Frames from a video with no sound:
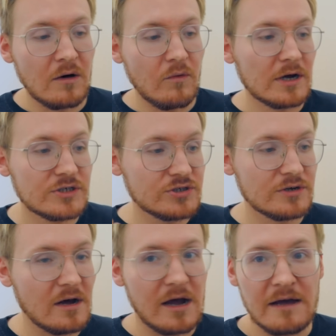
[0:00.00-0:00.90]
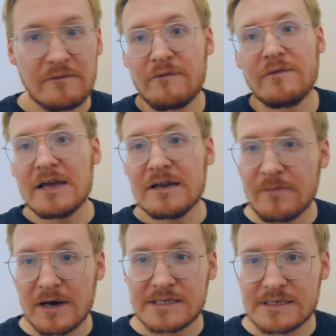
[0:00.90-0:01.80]
Why should I feed
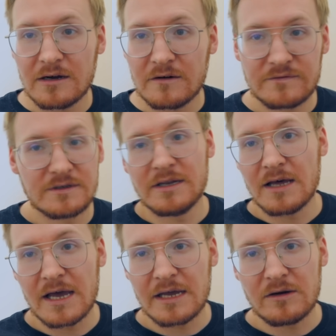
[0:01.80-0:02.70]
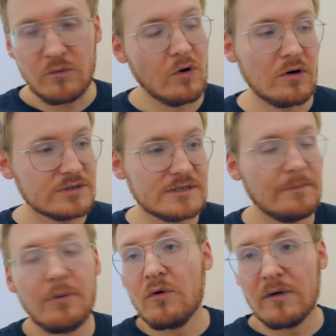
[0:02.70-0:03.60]
myself today? What's the
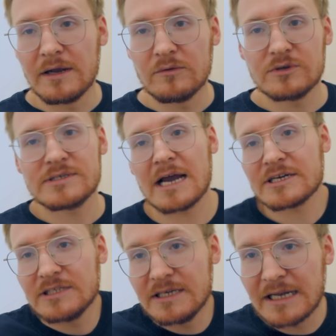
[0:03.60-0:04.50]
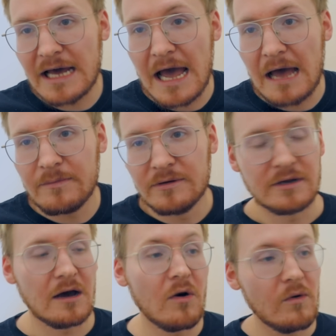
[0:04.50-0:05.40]
point? What's actually gonna
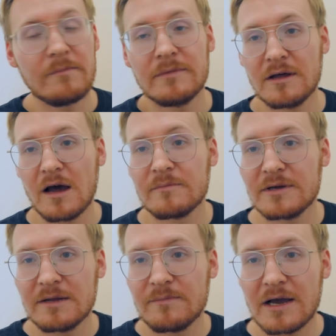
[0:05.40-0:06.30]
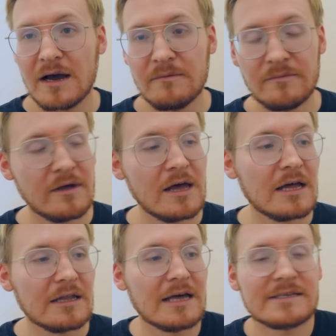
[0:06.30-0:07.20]
happen? Oh, I'm gonna become
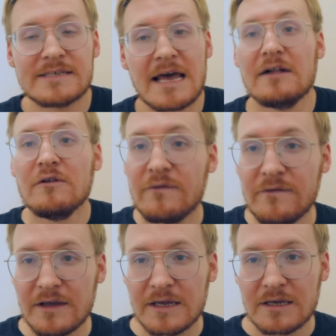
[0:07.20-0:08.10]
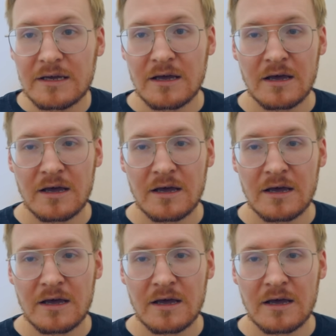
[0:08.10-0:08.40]
less healthy.